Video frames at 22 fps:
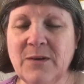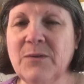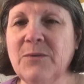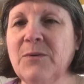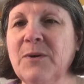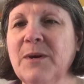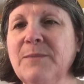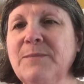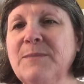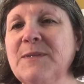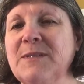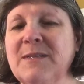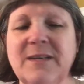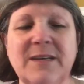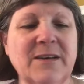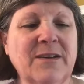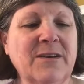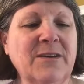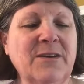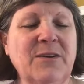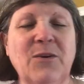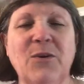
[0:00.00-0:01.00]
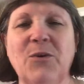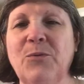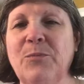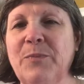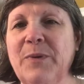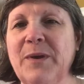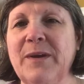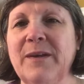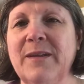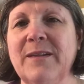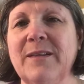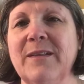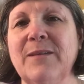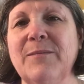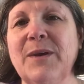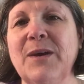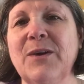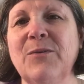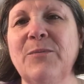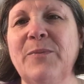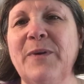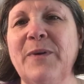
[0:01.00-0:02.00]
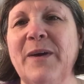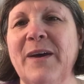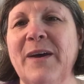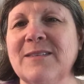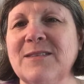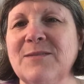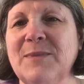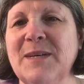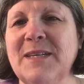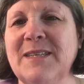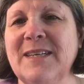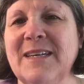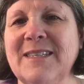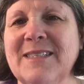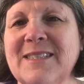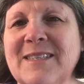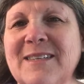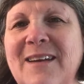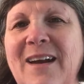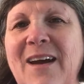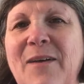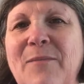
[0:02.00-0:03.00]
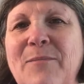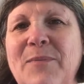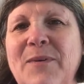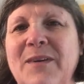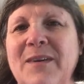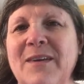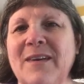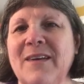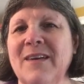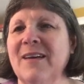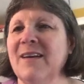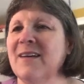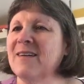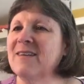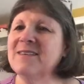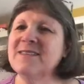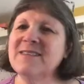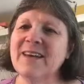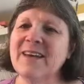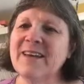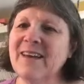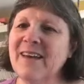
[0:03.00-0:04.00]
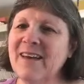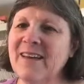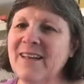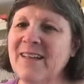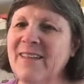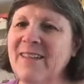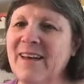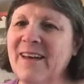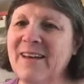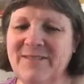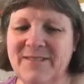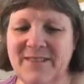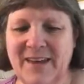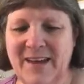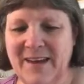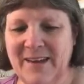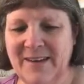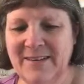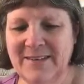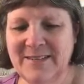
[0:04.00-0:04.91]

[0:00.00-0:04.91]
Whoops, it could open. Let me go back to my desktop because I kind of left that.